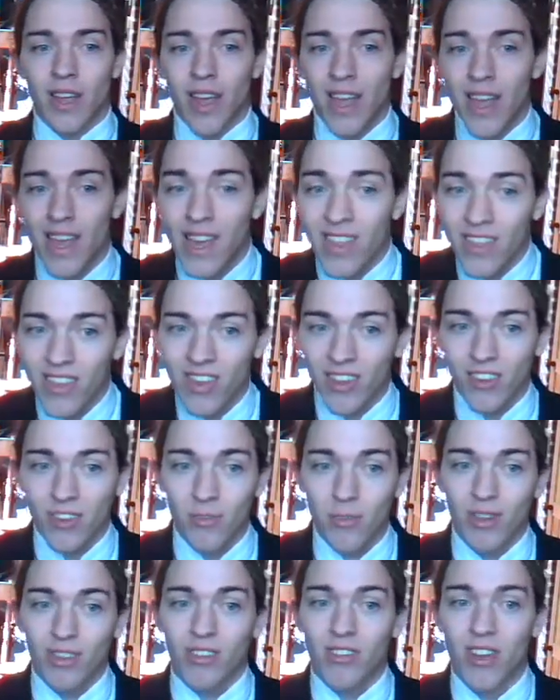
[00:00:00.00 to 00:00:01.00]

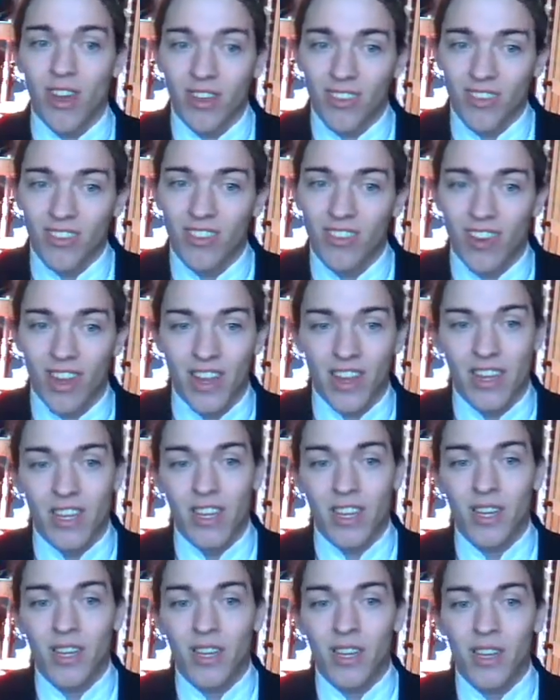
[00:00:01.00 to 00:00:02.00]
Atheism is not
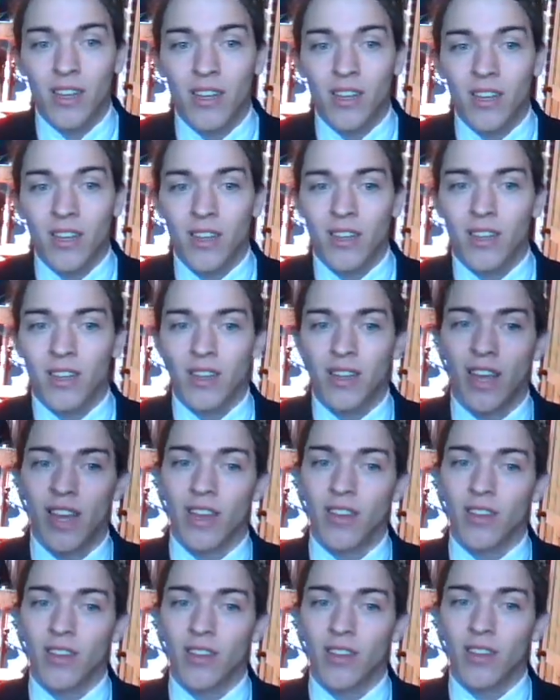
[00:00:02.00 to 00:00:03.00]
saying
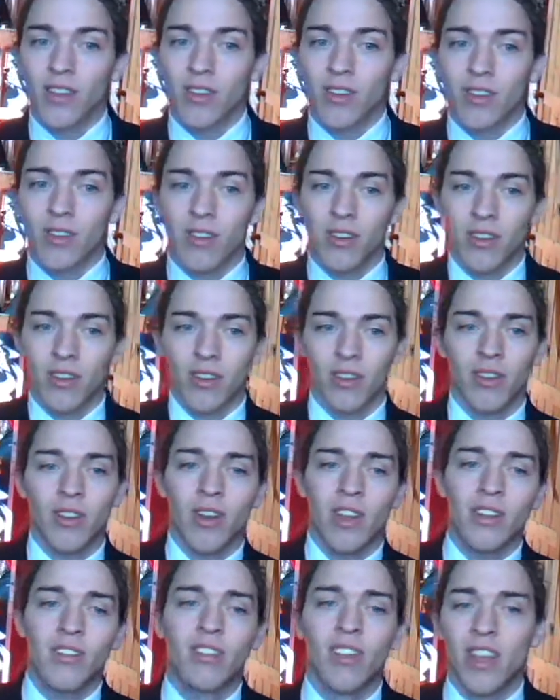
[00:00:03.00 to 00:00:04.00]
that,
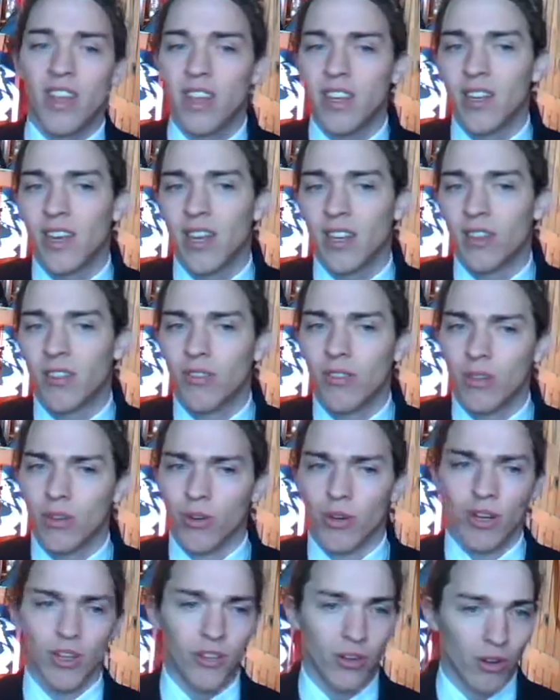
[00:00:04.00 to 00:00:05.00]
let's say that
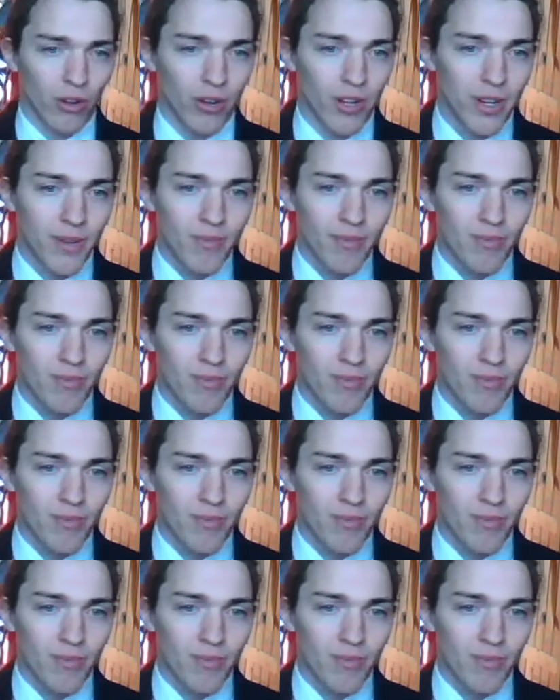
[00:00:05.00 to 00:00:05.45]
you're a jury.